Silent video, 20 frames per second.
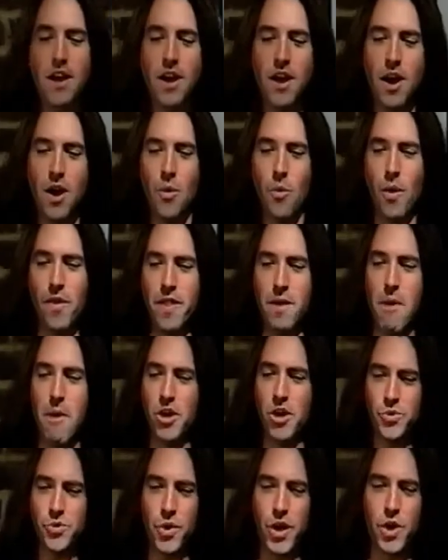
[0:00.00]
when the most
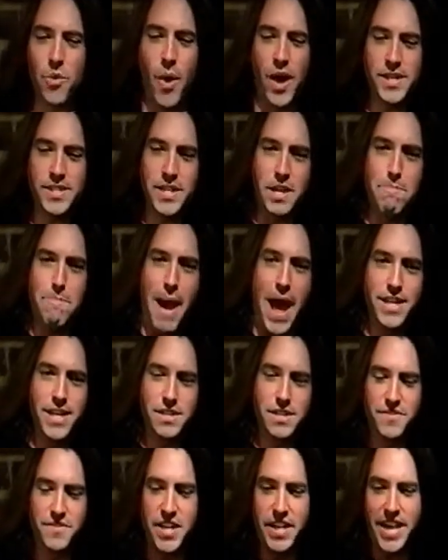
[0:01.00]
requested bands of
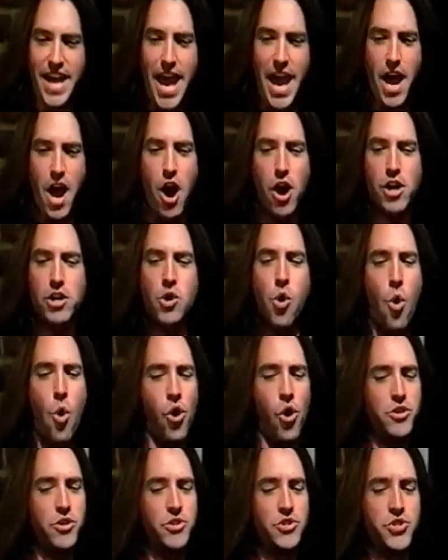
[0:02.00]
today are Korn,
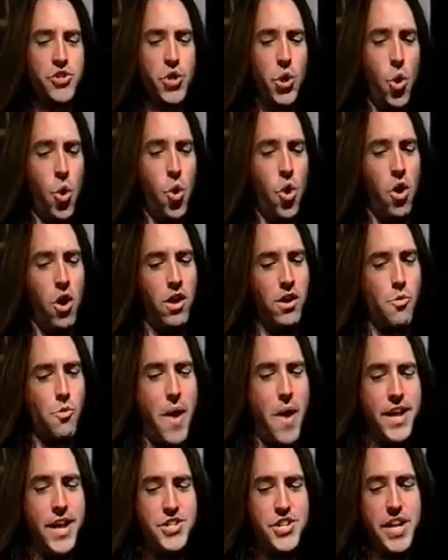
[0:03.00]
Tool,
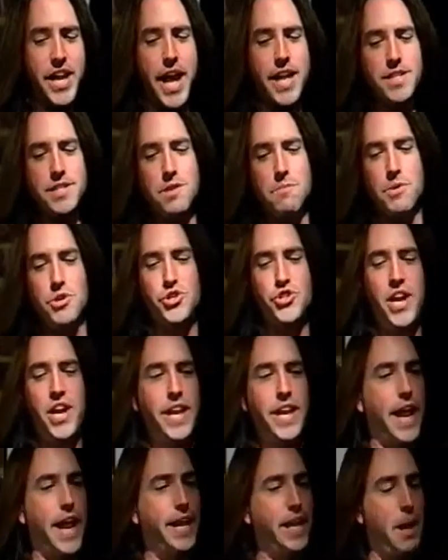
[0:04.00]
Rage Against the Machine, and
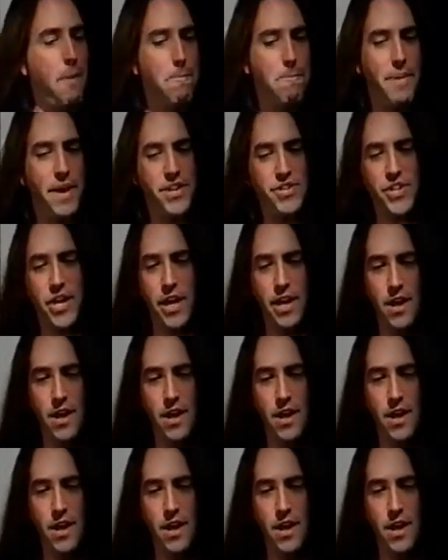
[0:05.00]
Limp Bizkit,